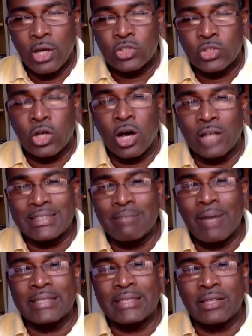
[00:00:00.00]
So
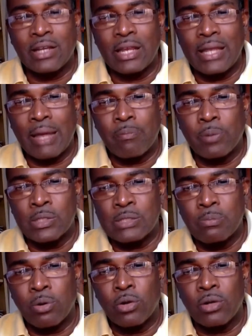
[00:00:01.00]
automatically that puts
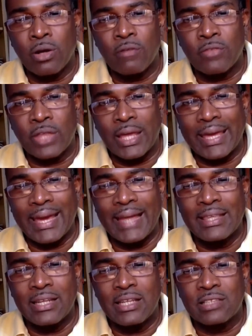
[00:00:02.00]
both of the
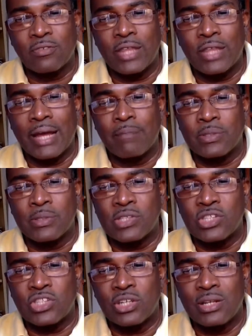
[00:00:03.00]
candidates for that
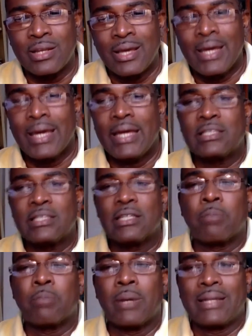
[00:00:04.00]
position into the
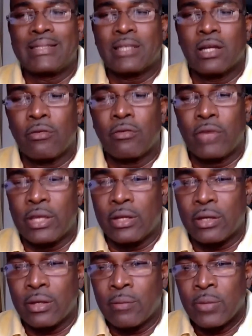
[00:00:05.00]
political arena.
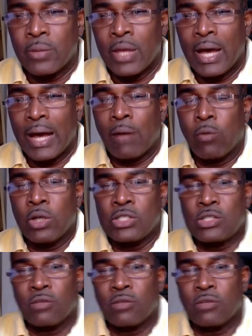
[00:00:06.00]
And once you've